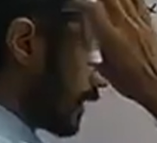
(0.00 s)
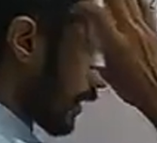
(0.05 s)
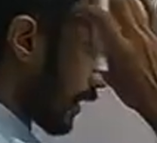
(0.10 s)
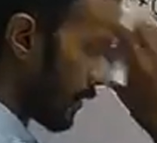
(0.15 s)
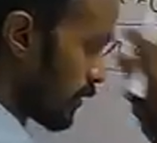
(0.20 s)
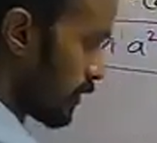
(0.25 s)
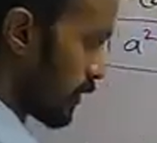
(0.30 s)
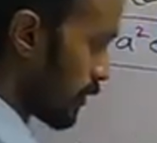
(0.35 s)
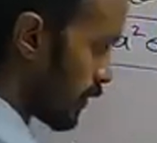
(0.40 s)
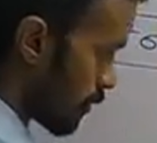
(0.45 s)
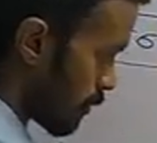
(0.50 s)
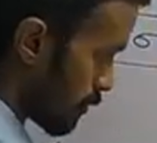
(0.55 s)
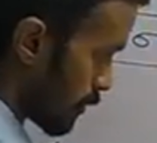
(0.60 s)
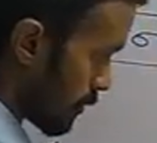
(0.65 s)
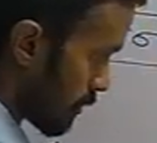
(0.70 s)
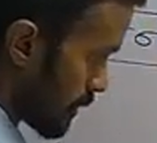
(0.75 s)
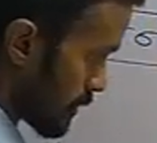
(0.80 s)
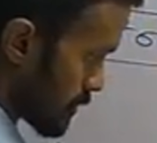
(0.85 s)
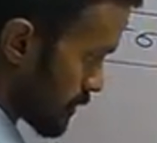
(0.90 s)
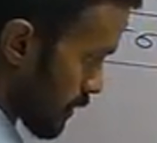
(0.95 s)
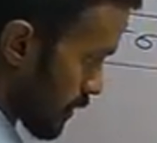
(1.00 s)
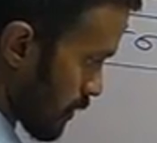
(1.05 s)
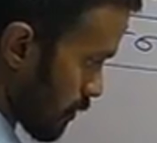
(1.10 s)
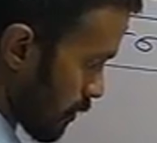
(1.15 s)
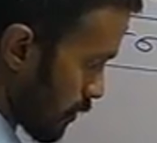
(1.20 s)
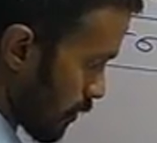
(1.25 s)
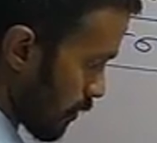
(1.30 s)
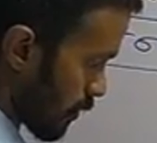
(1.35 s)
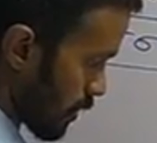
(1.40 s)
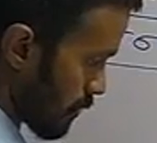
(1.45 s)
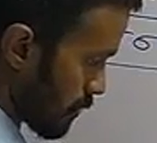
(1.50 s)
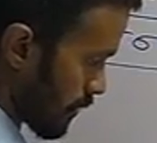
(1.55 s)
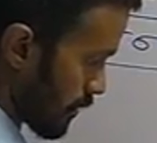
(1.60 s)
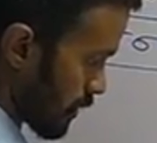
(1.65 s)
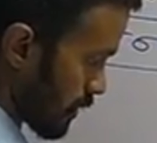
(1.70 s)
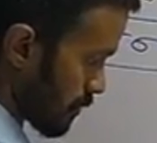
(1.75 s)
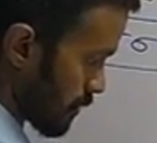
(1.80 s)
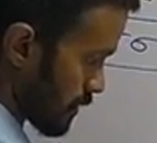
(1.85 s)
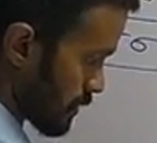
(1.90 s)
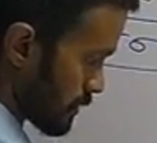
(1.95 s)
O,
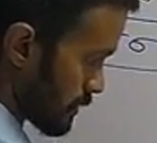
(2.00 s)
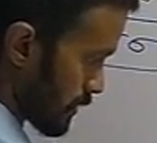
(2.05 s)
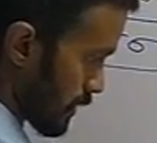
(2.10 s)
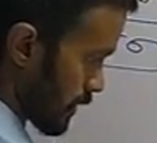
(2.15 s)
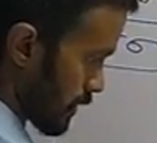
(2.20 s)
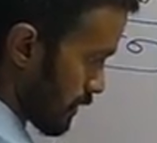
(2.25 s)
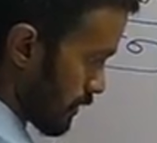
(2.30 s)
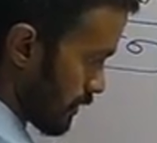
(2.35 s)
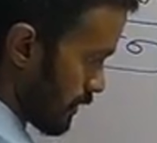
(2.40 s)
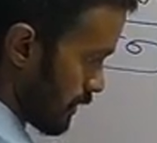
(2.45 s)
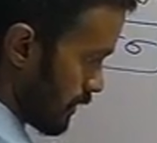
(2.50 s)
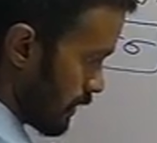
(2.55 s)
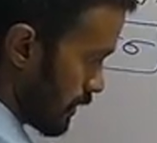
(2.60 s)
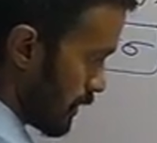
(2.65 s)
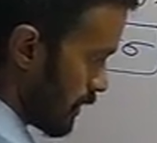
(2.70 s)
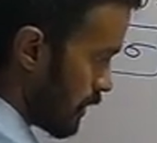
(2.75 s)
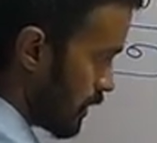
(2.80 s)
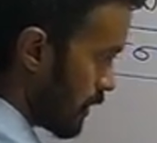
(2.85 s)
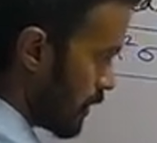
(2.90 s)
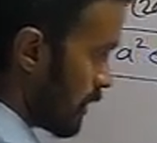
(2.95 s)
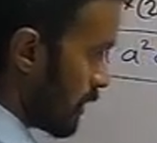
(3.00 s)
I'm considering the